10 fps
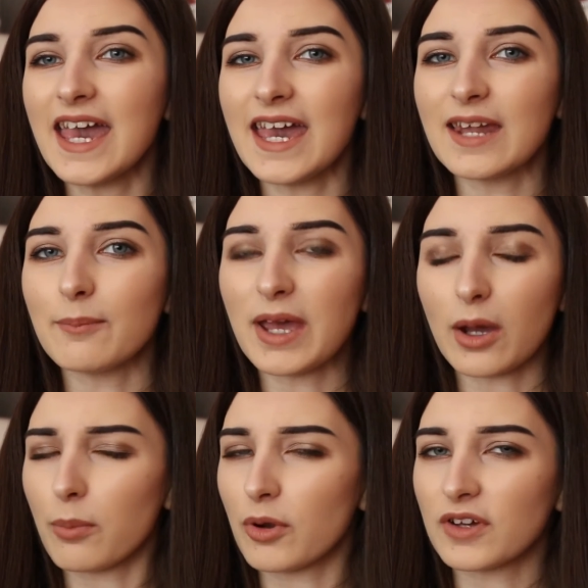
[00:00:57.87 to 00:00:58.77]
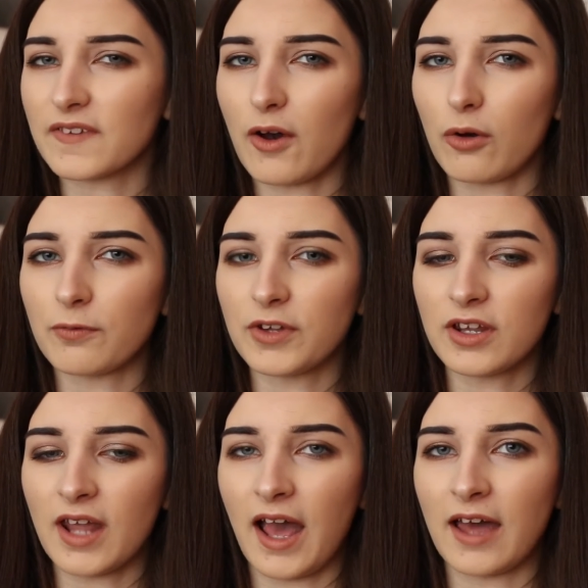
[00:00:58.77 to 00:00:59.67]
in makeup products that
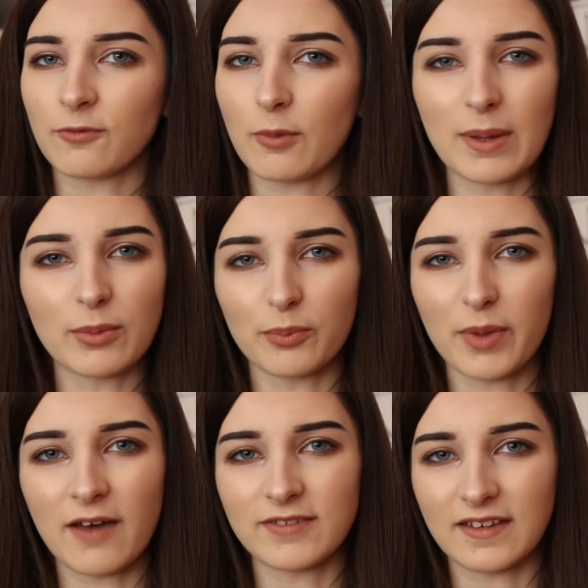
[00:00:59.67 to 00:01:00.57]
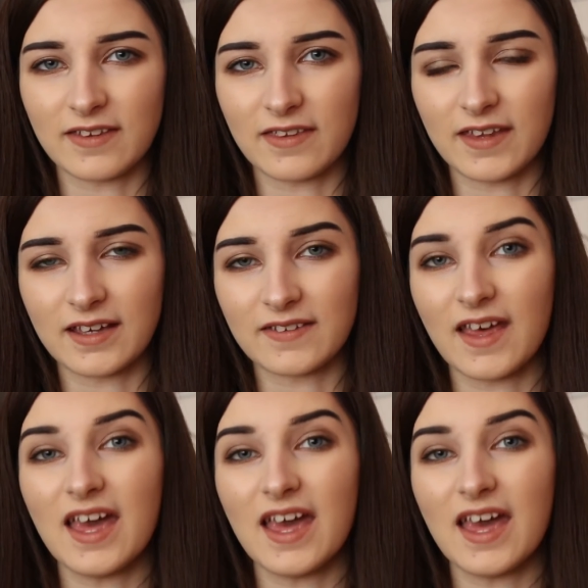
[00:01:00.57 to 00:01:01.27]
often, and for people's birthdays and things